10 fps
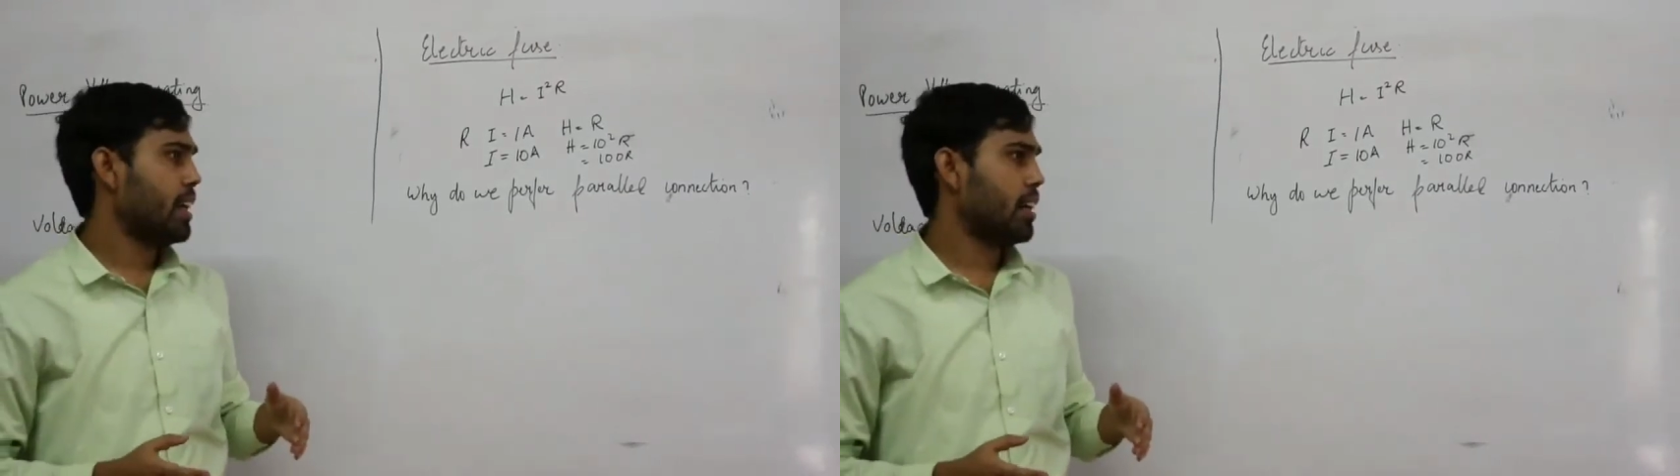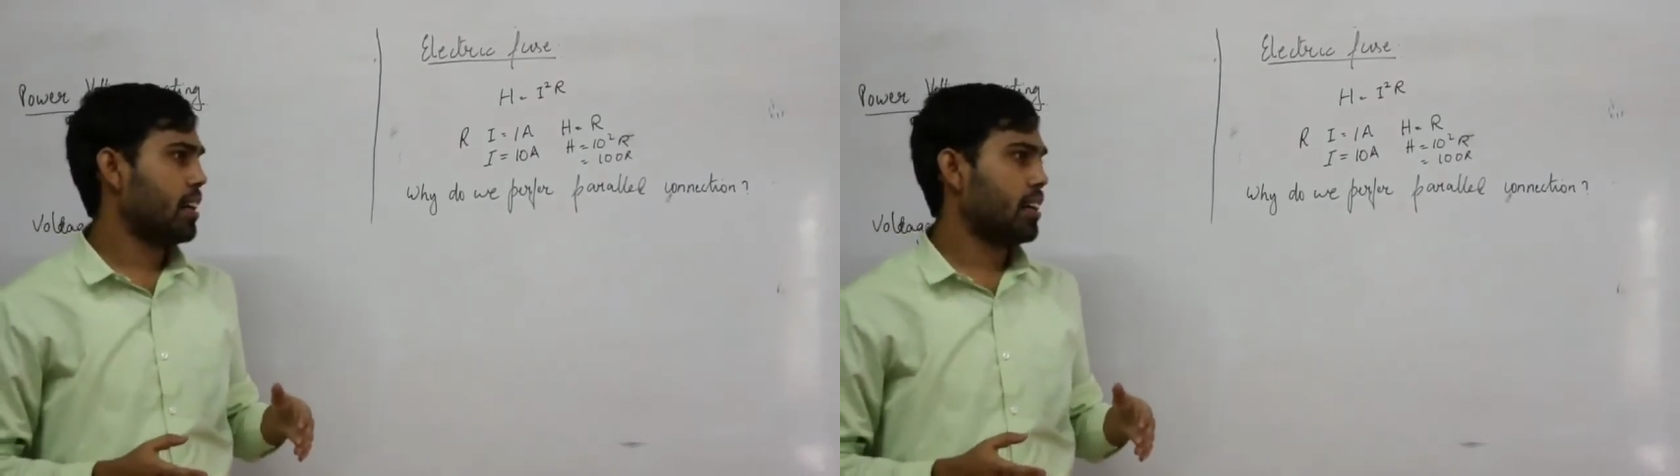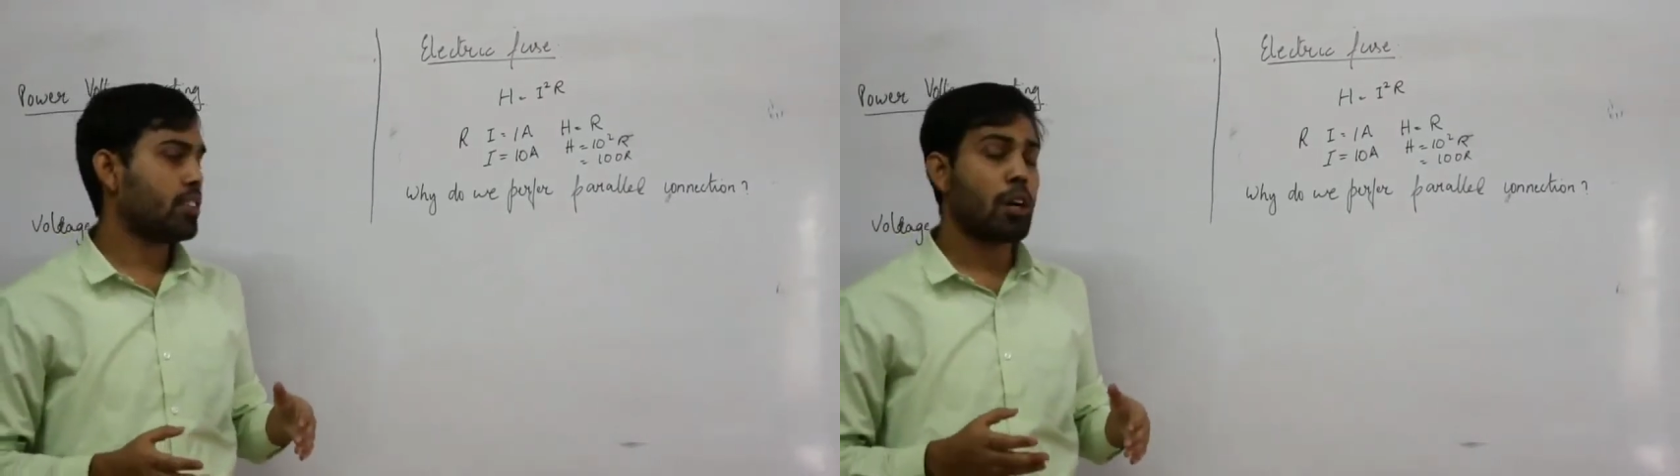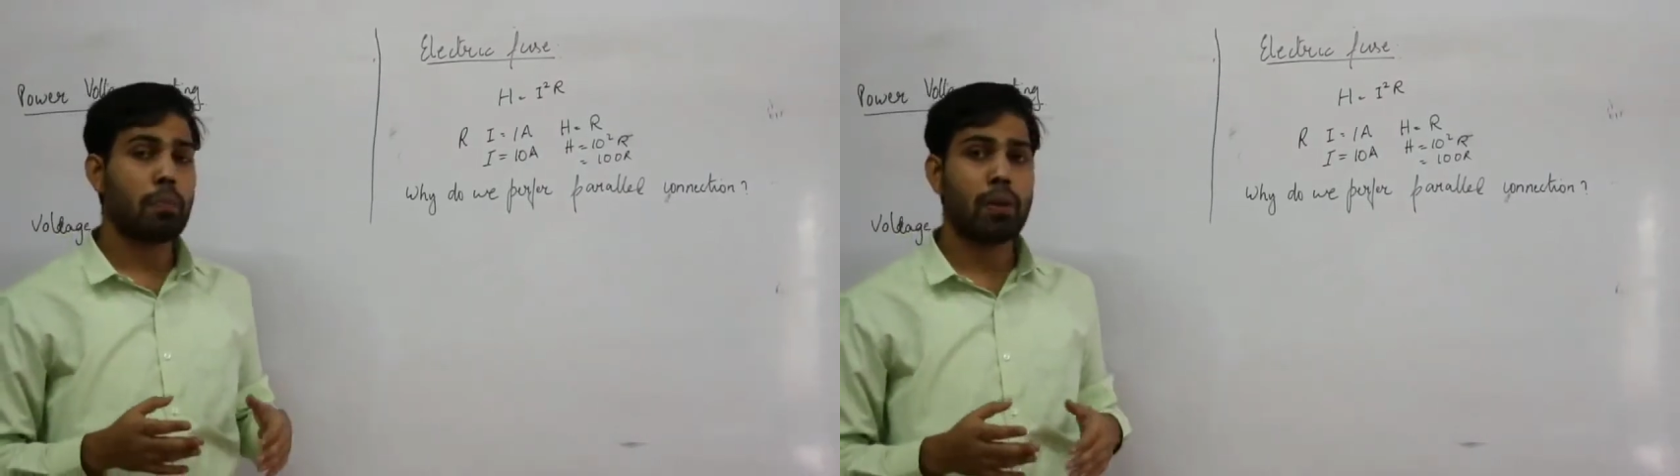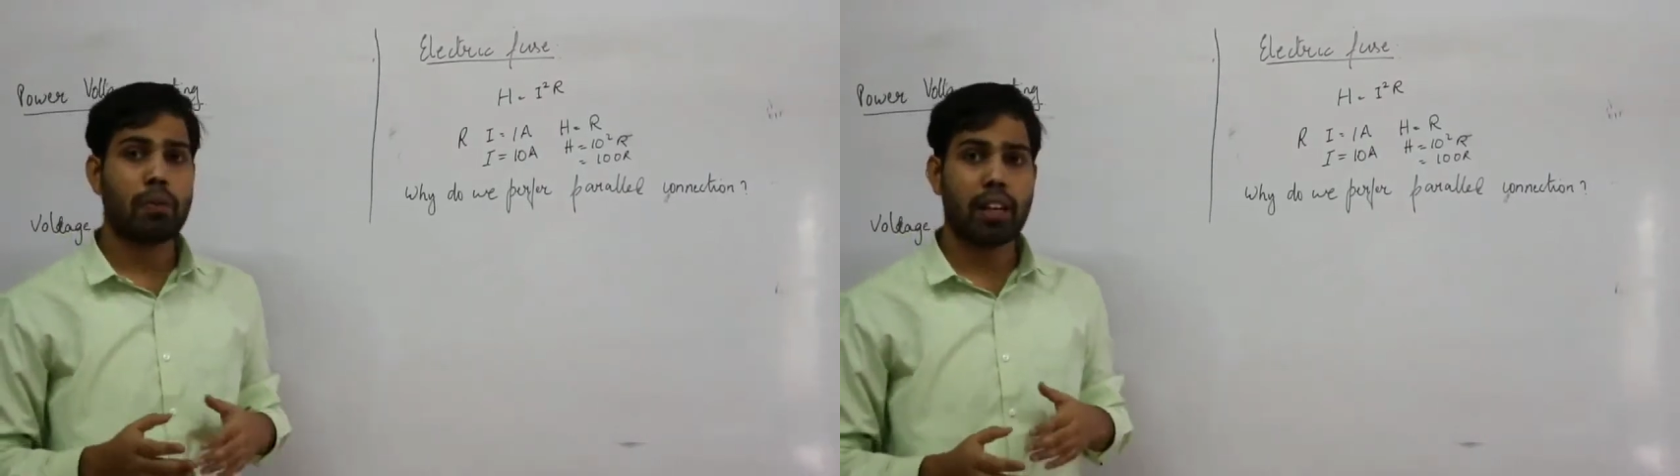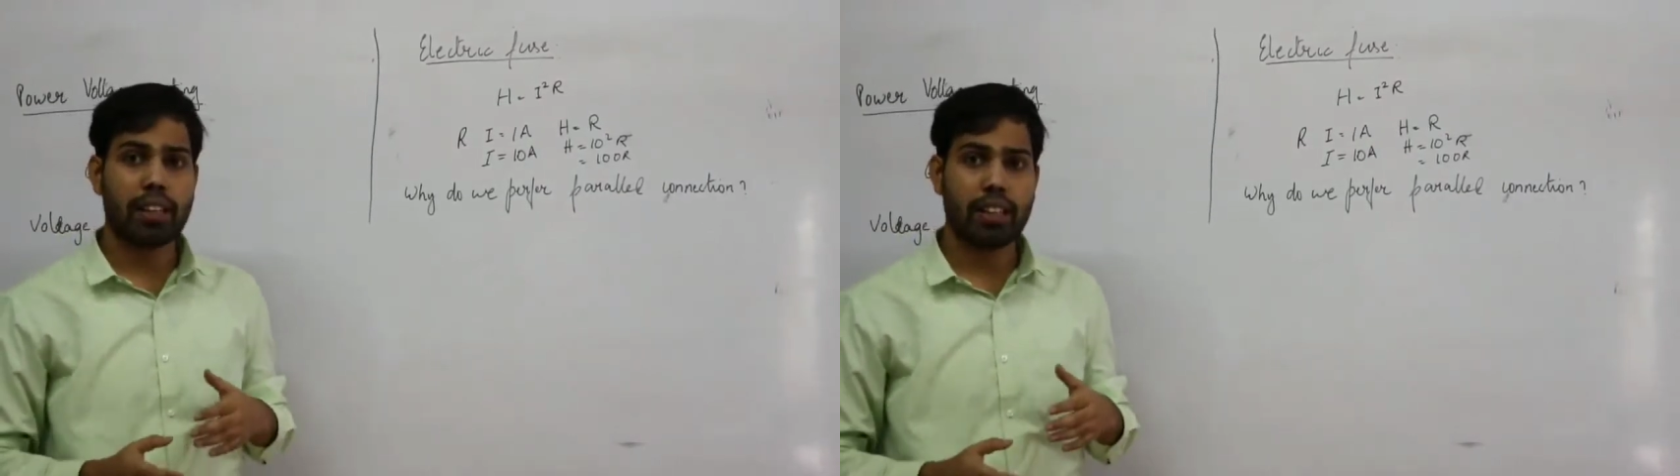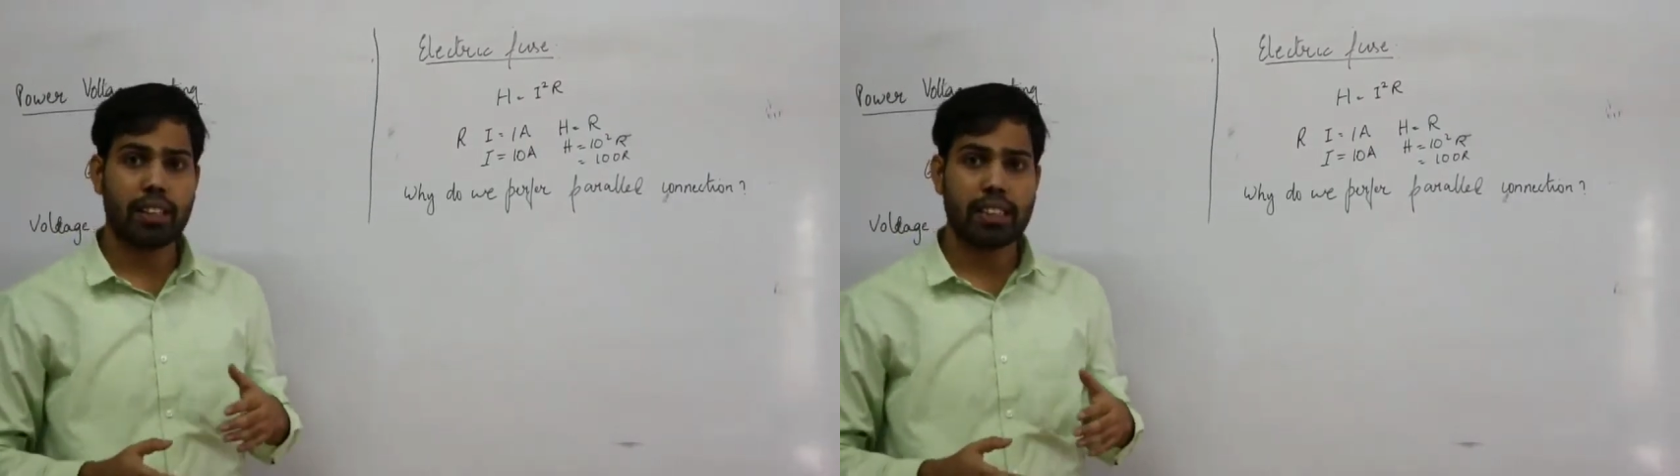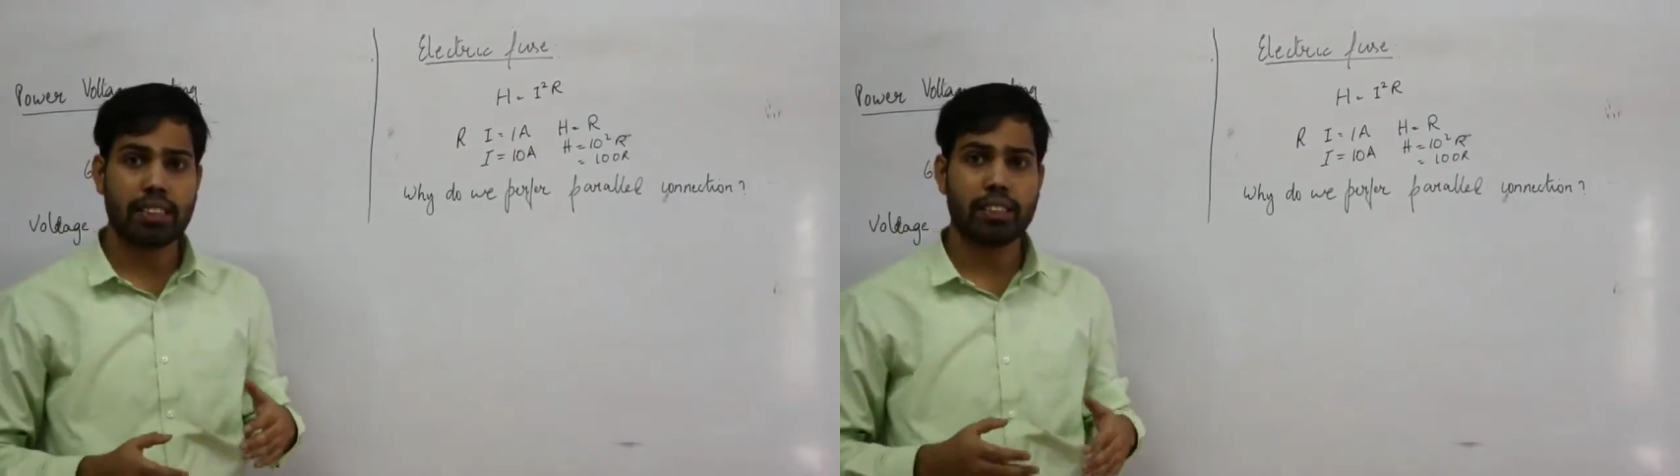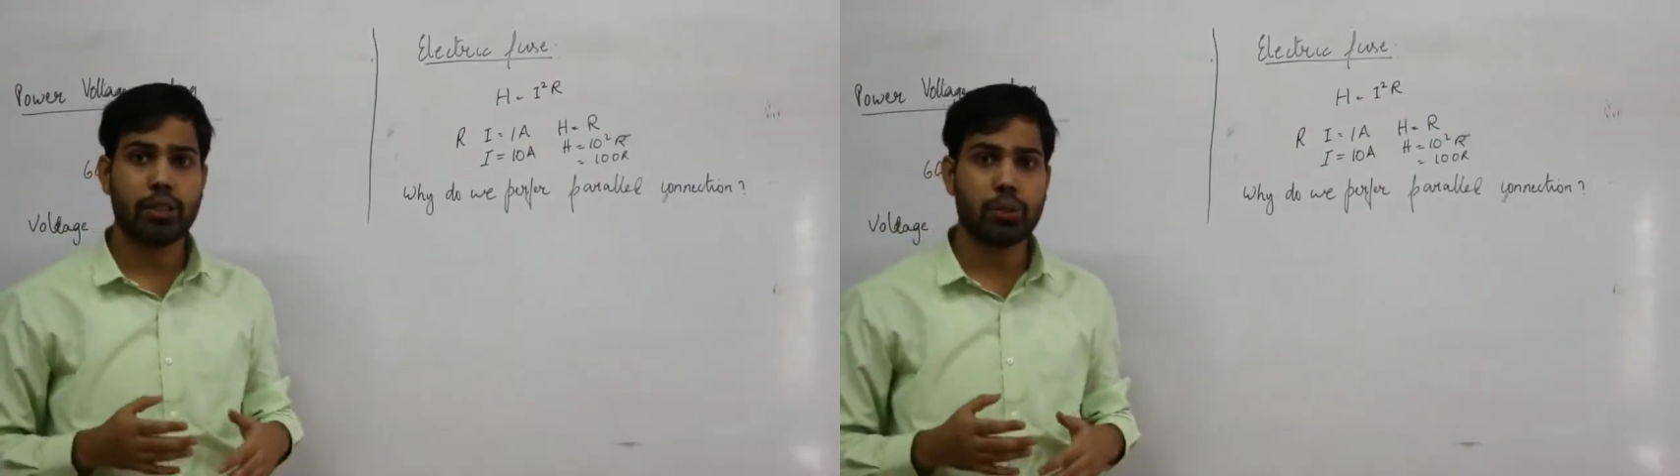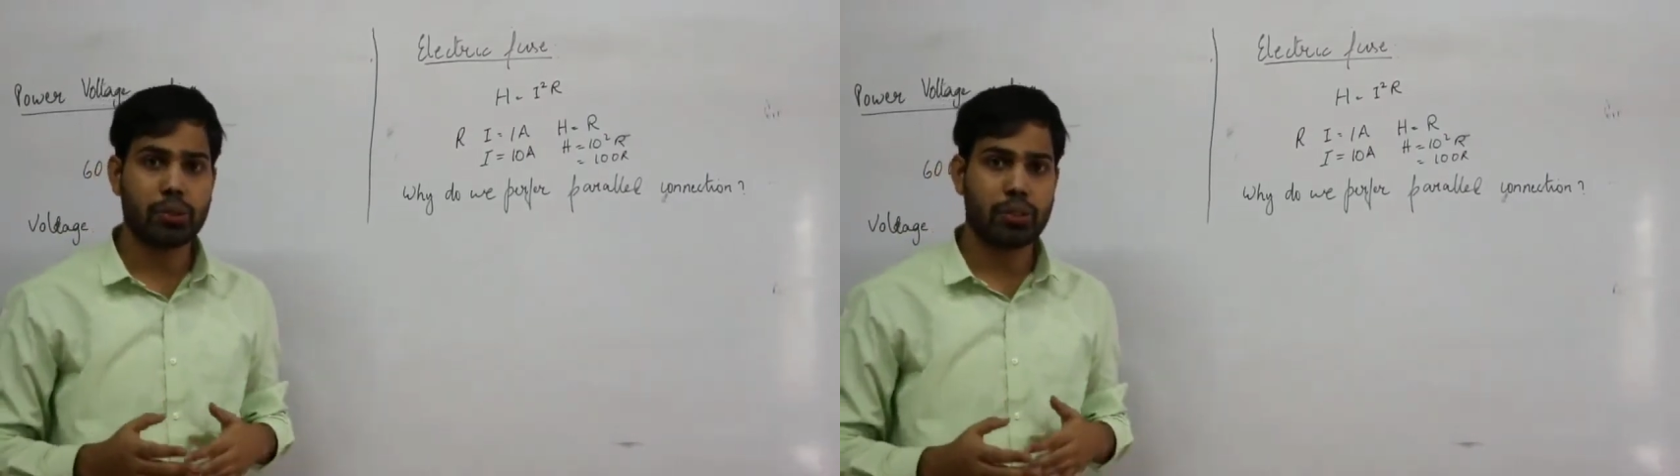copper wire
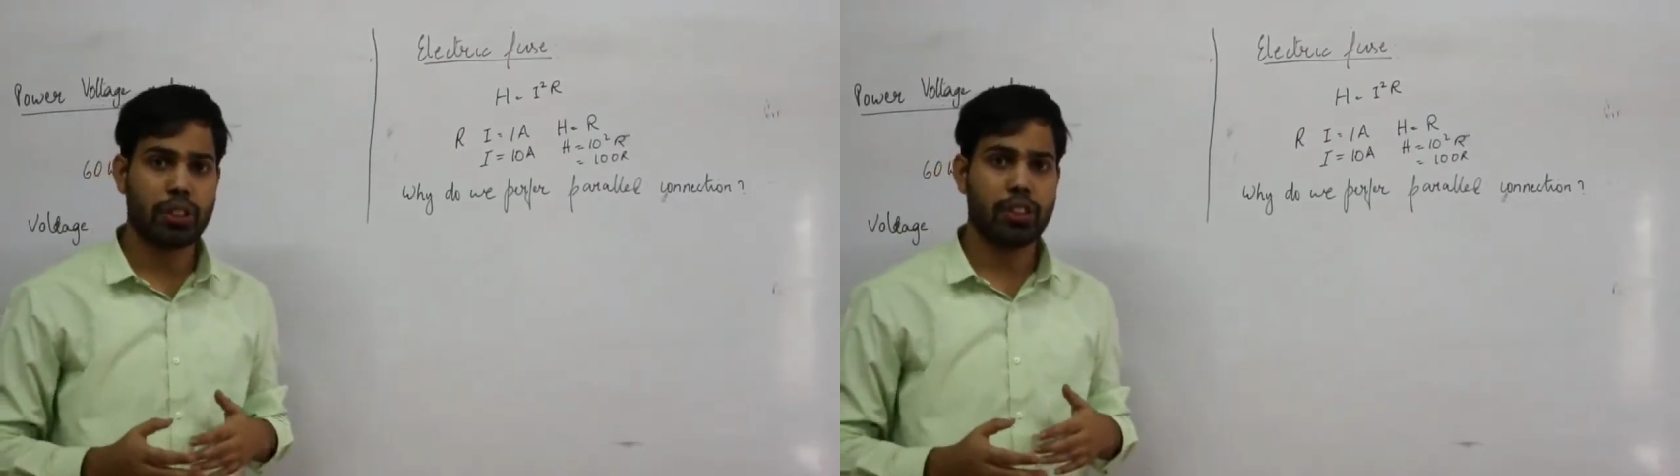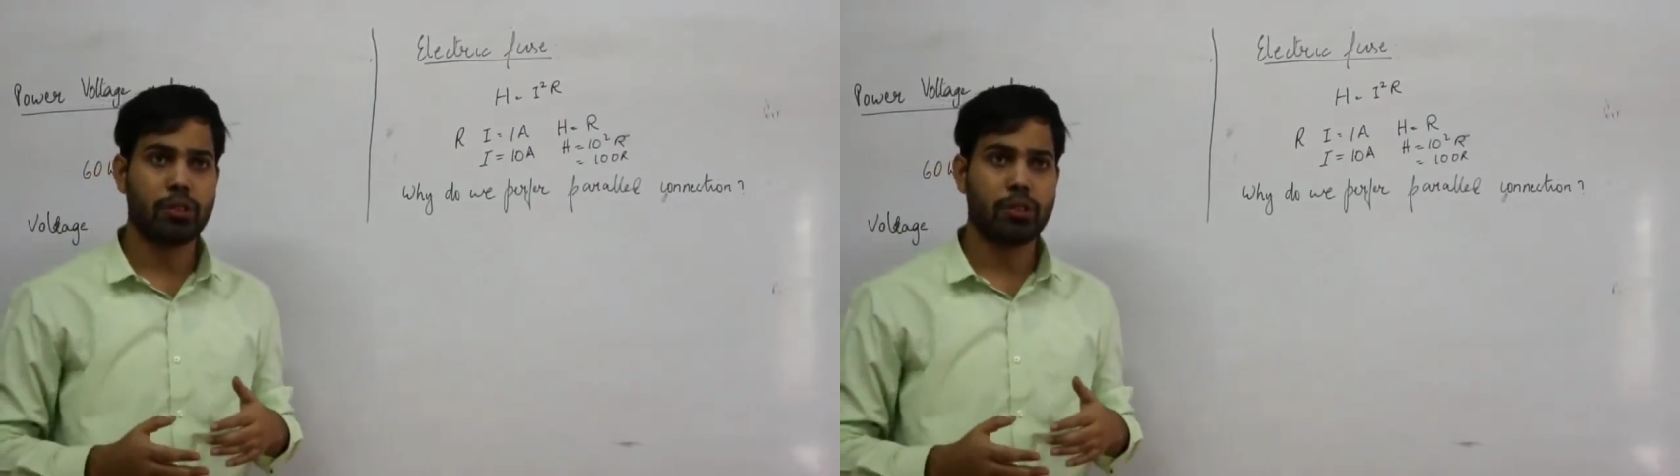is used